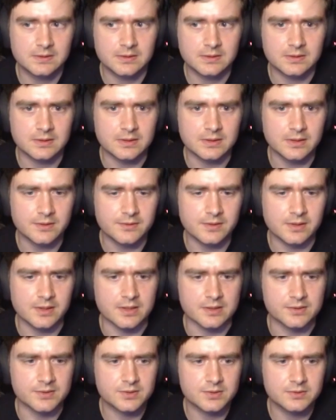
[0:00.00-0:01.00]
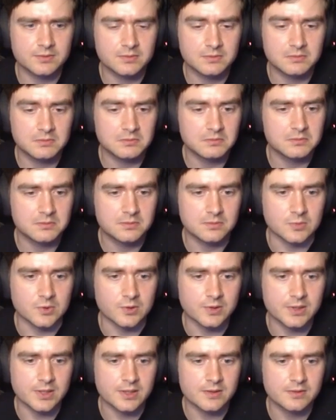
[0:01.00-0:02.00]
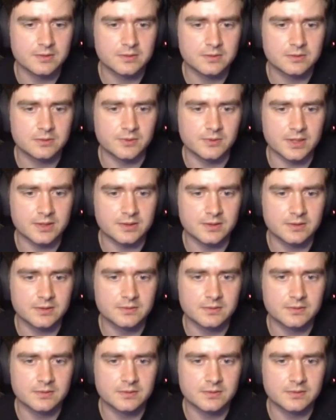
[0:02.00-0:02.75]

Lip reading: And nothing else. Okay, Dragnew.